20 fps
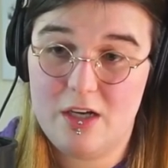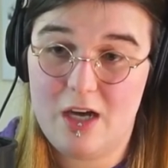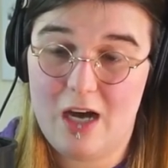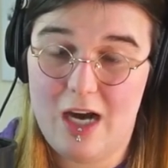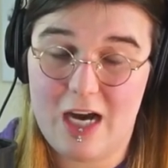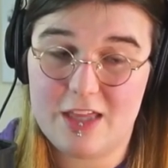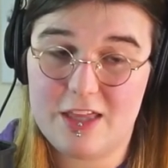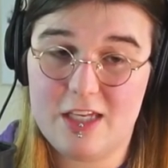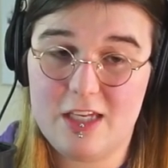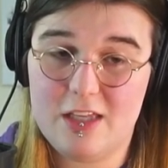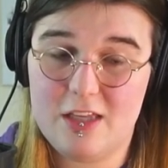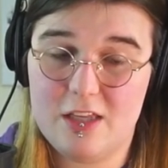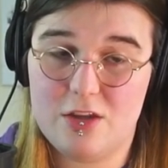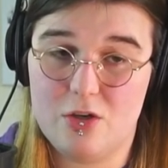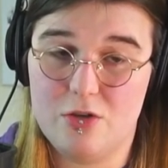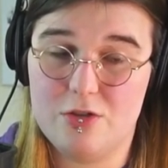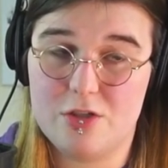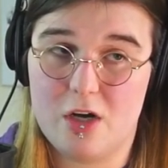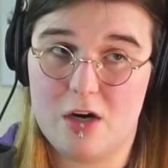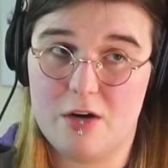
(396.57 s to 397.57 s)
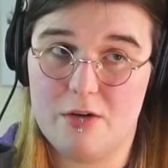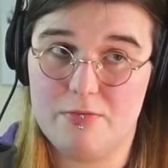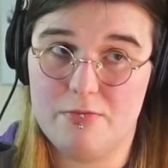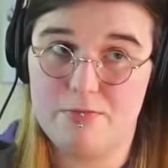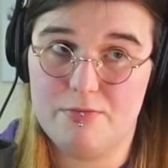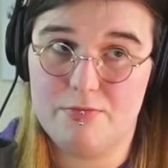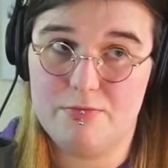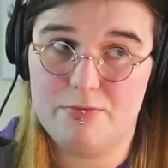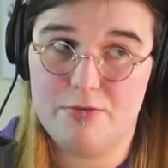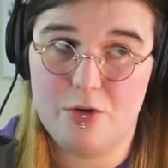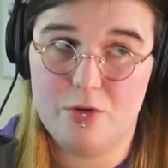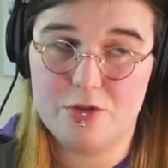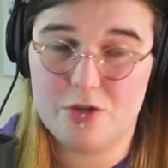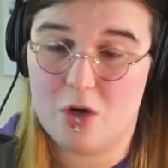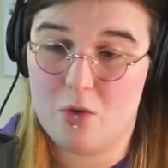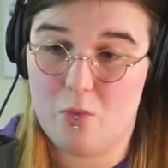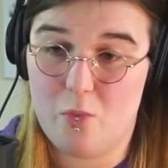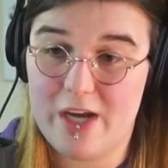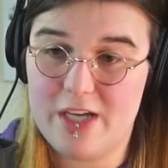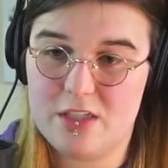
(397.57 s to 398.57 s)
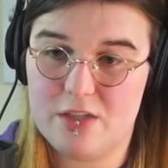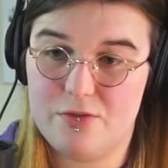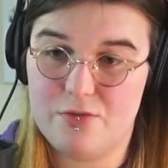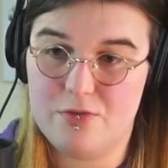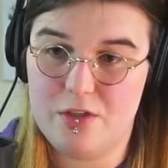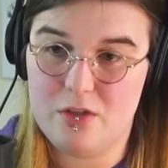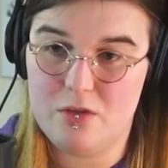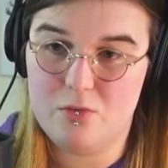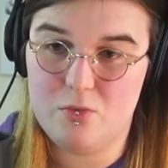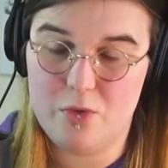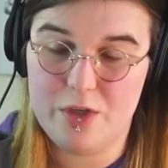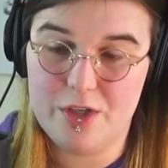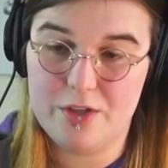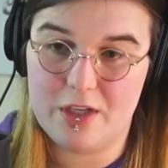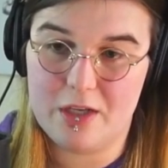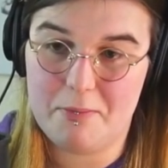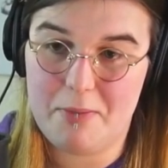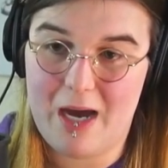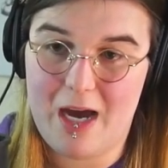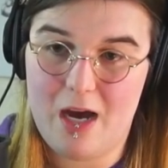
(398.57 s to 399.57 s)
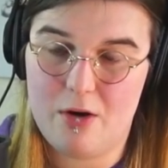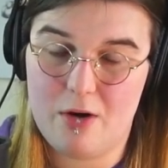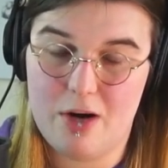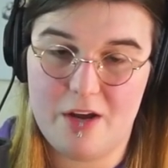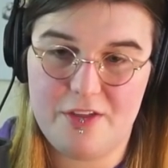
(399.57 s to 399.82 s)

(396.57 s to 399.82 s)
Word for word: I think that those are those are ways of wielding power.